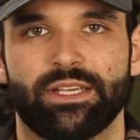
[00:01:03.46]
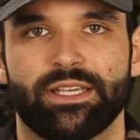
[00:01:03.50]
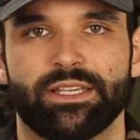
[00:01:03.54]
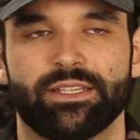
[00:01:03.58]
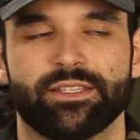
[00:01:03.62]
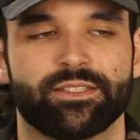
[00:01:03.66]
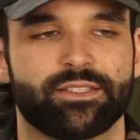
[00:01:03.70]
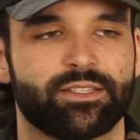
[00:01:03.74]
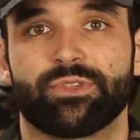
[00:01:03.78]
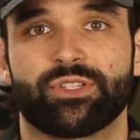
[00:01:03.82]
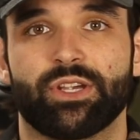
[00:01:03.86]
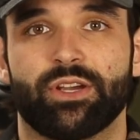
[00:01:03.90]

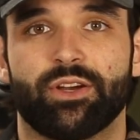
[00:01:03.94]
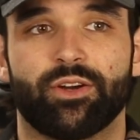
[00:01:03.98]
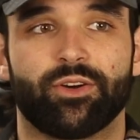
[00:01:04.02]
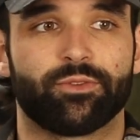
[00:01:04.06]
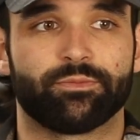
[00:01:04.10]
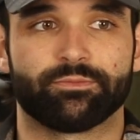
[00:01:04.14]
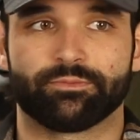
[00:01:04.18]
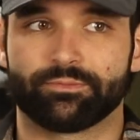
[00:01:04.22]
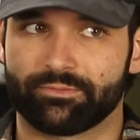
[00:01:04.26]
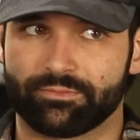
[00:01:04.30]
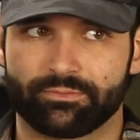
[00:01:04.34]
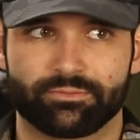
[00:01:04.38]
is.
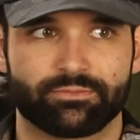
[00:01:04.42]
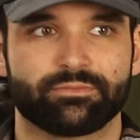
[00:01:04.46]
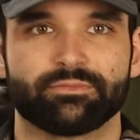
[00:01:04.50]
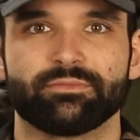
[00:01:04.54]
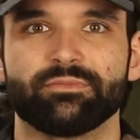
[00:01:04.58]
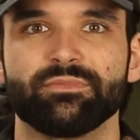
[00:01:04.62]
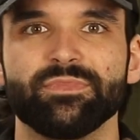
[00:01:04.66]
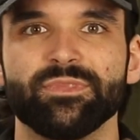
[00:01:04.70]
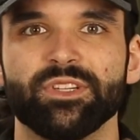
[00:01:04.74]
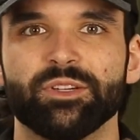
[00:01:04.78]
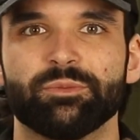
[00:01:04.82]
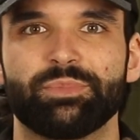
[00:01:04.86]
So
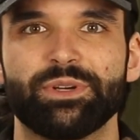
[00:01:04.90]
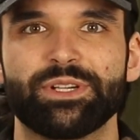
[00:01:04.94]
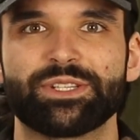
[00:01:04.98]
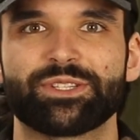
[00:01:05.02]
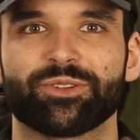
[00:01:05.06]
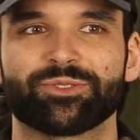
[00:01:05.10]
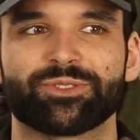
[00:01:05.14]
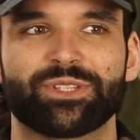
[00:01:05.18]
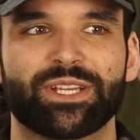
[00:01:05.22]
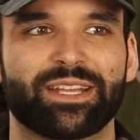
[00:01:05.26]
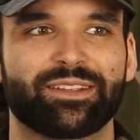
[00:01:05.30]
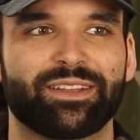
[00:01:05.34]
please
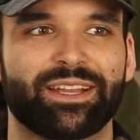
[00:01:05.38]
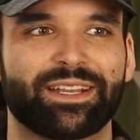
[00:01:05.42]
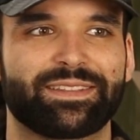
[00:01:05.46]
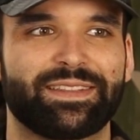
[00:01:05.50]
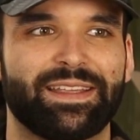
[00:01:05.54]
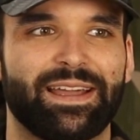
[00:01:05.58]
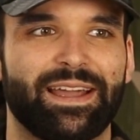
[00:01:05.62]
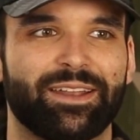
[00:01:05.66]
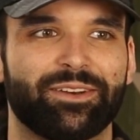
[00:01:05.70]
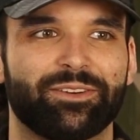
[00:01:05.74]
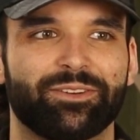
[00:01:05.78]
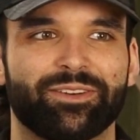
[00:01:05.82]
don't take it like
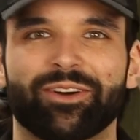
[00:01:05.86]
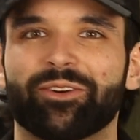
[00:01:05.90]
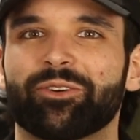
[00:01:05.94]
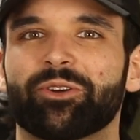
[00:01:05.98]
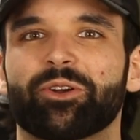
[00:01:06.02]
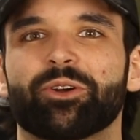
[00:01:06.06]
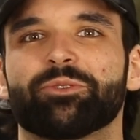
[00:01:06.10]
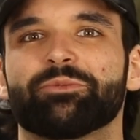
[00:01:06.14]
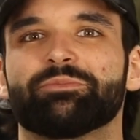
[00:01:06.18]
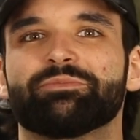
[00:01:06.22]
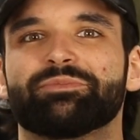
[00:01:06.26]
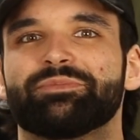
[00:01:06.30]
that, and don't
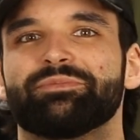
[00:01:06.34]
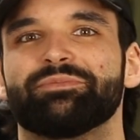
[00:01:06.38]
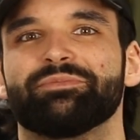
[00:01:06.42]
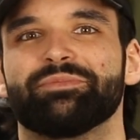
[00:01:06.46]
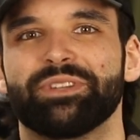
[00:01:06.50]
go